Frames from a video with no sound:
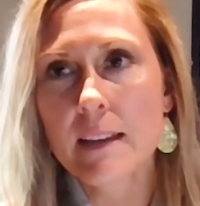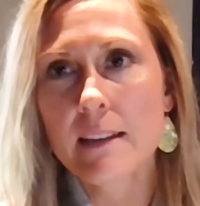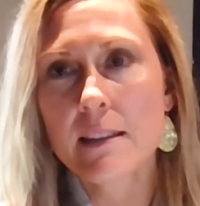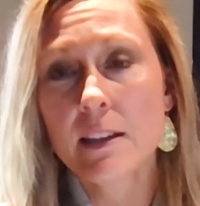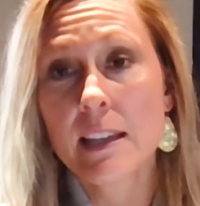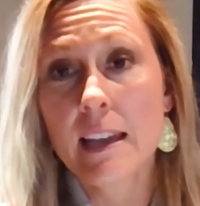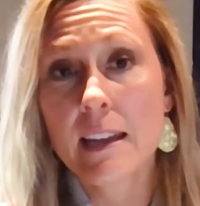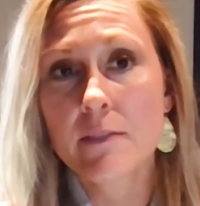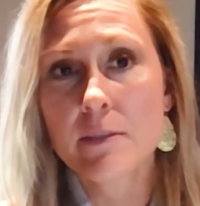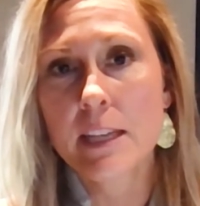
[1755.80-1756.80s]
their get
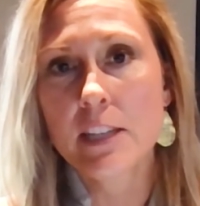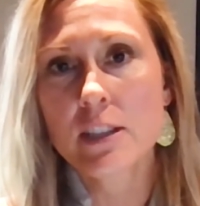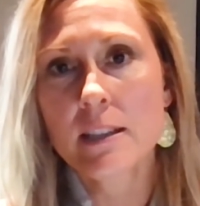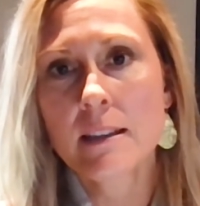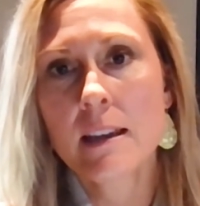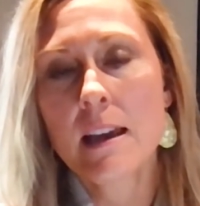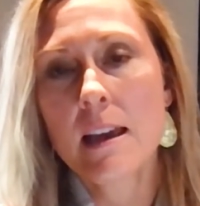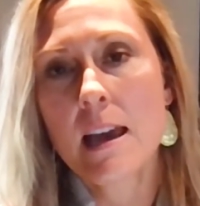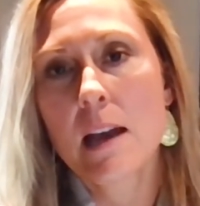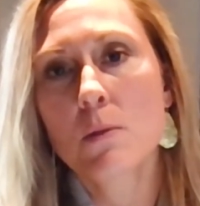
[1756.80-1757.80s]
information.
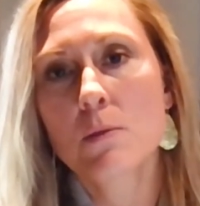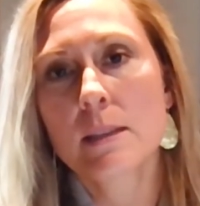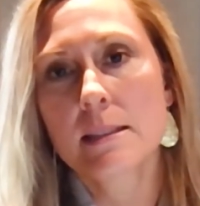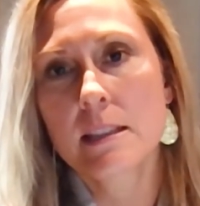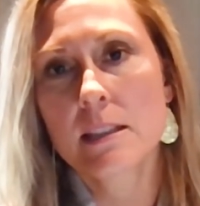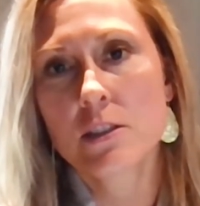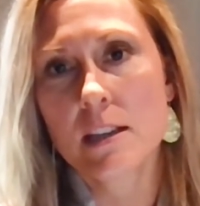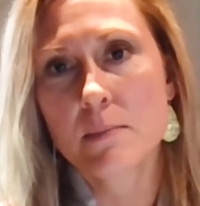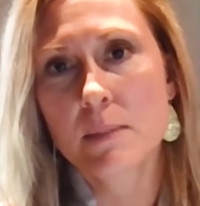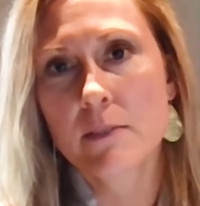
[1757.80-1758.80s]
It won't necessarily
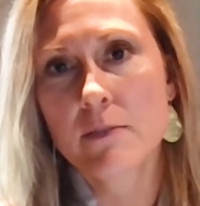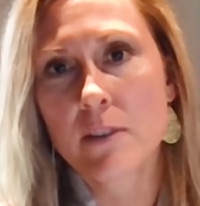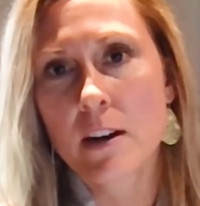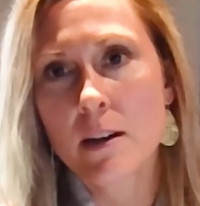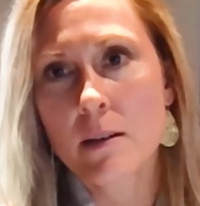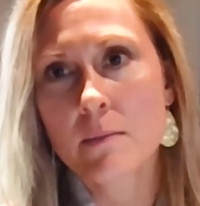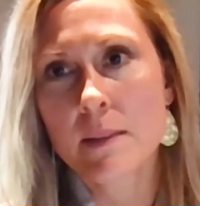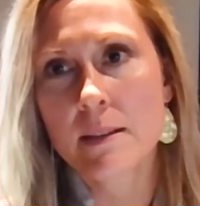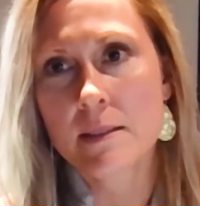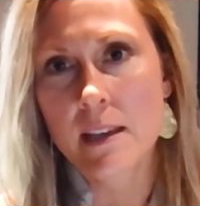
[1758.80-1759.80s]
just be from
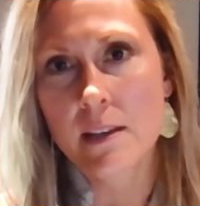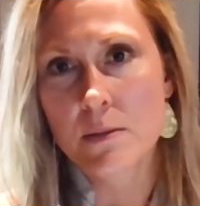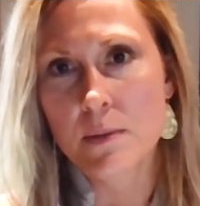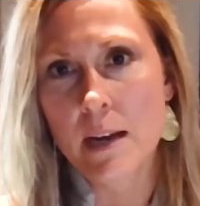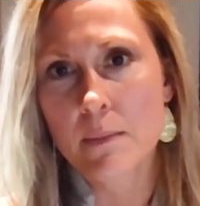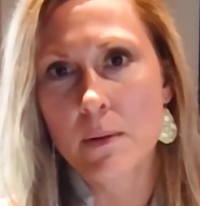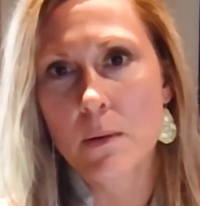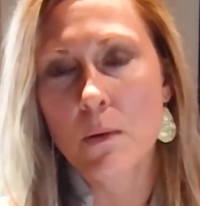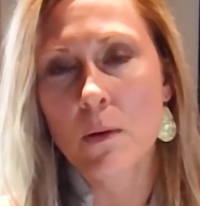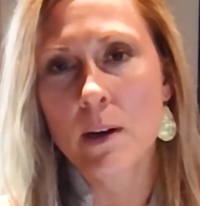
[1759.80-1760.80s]
their sales rep
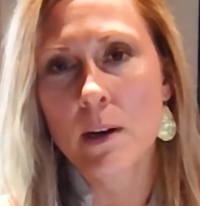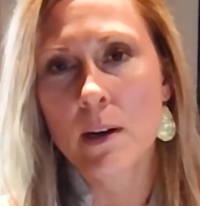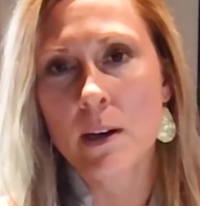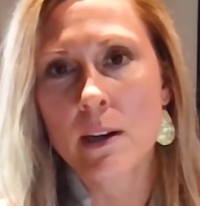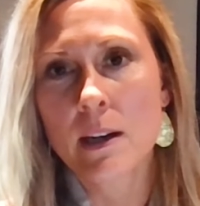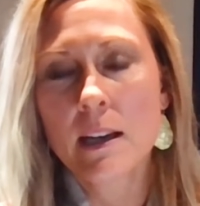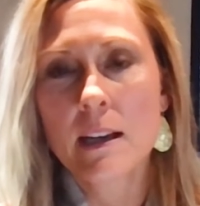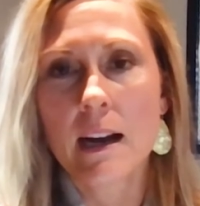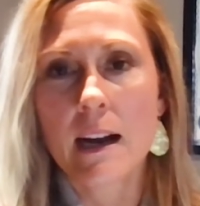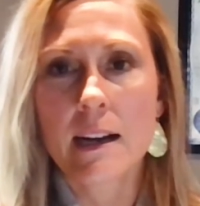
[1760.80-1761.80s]
or
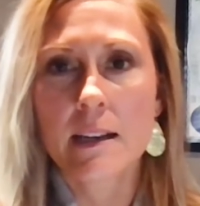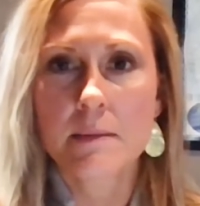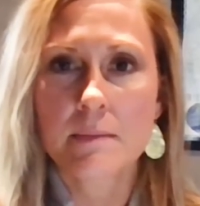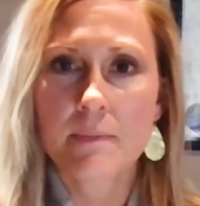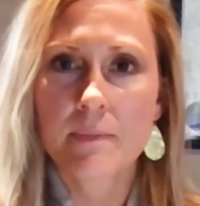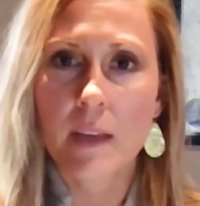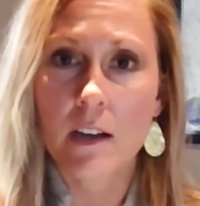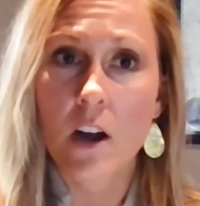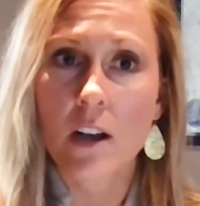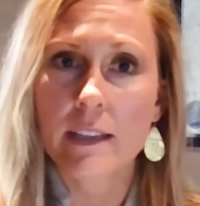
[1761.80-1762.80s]
a
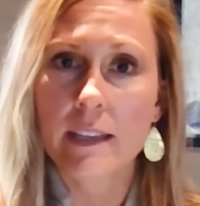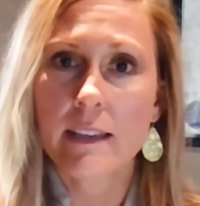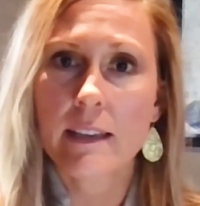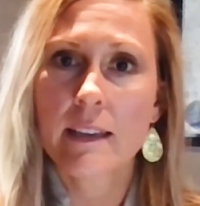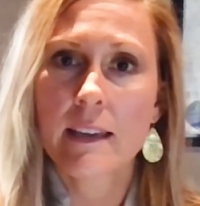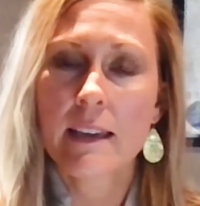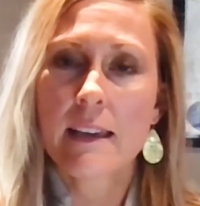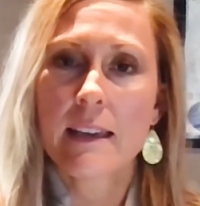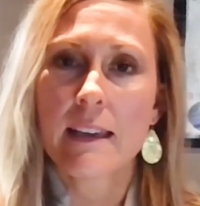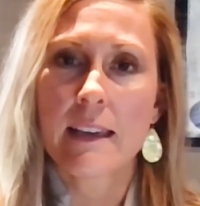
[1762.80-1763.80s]
colleague.
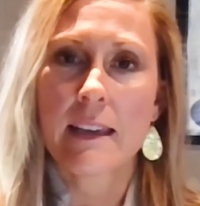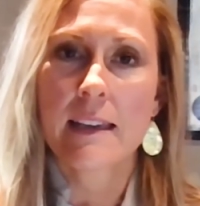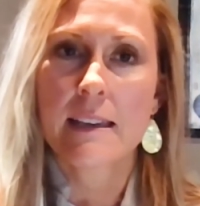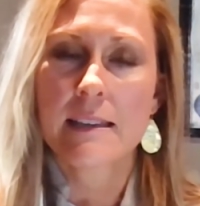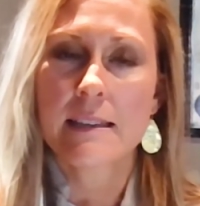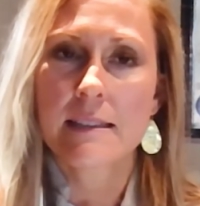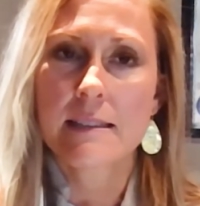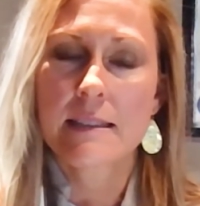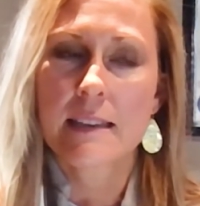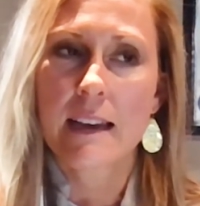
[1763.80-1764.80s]
And
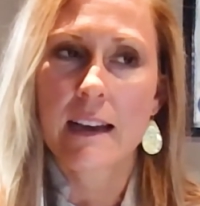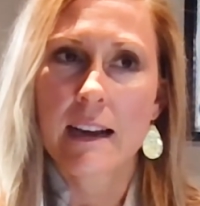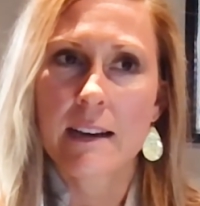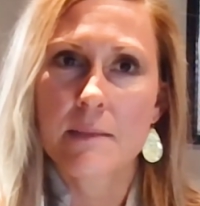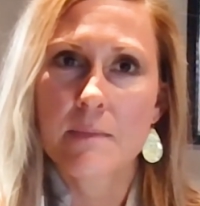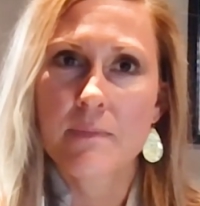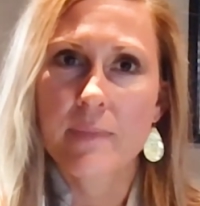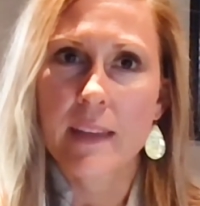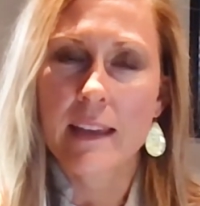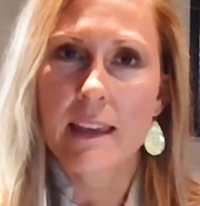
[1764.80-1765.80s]

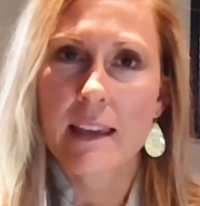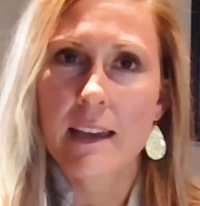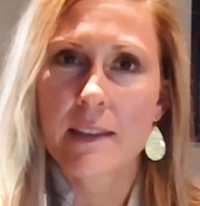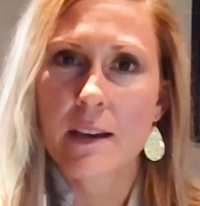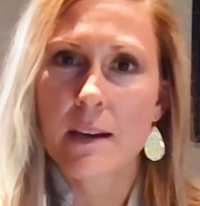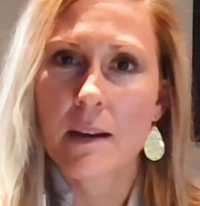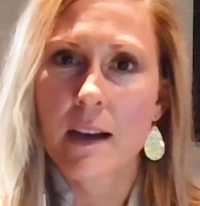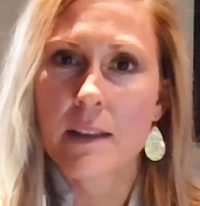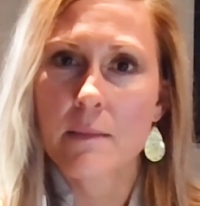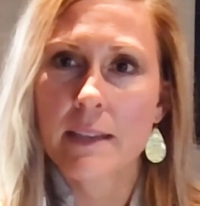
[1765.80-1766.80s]
I think on
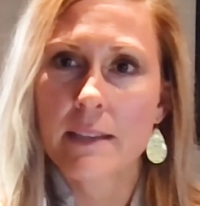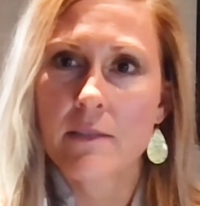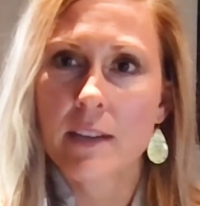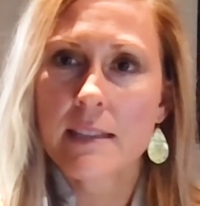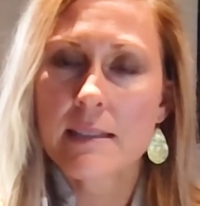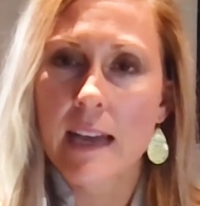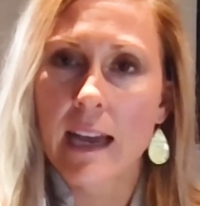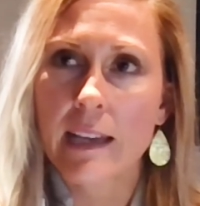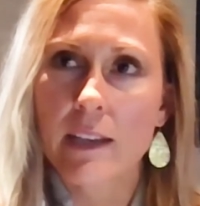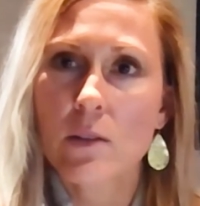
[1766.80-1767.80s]
the med device
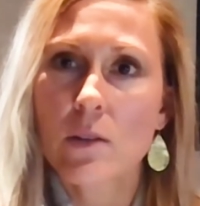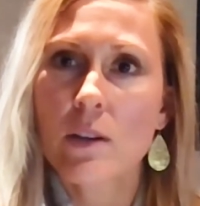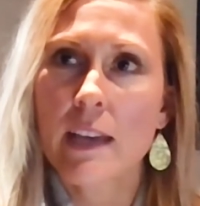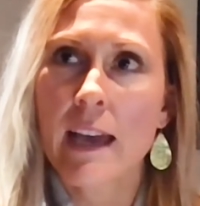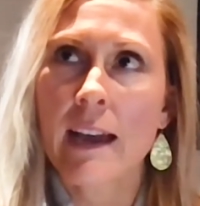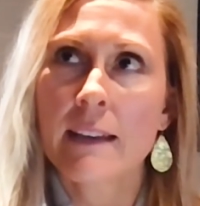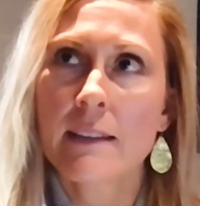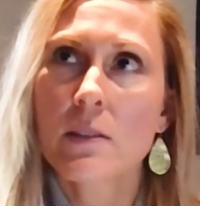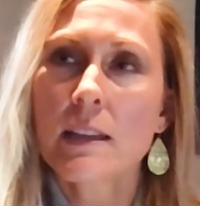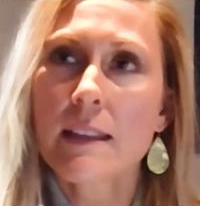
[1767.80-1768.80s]
side, you look at
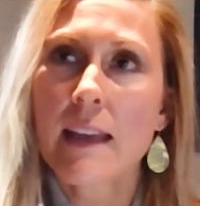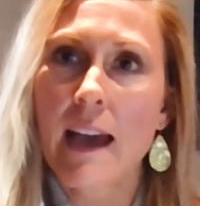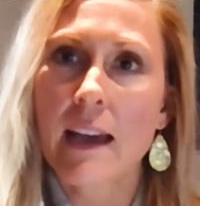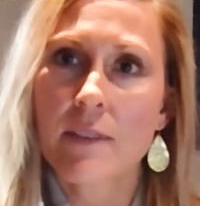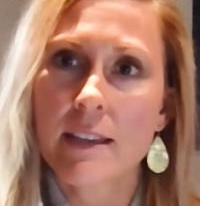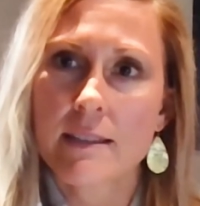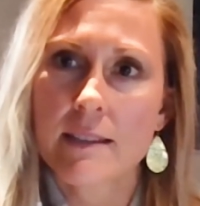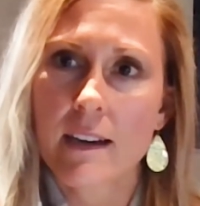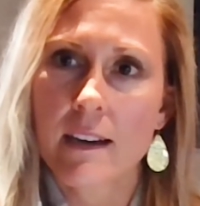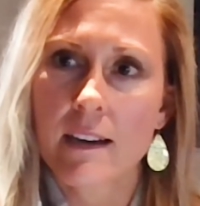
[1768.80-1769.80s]
the advent
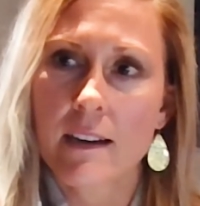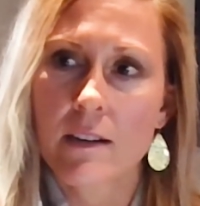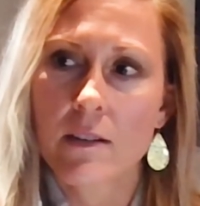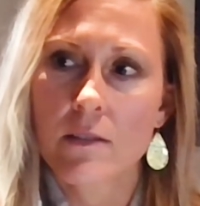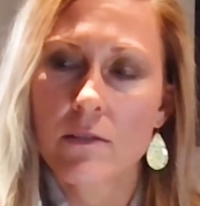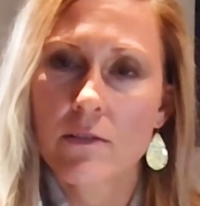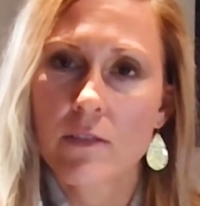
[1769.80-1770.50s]
of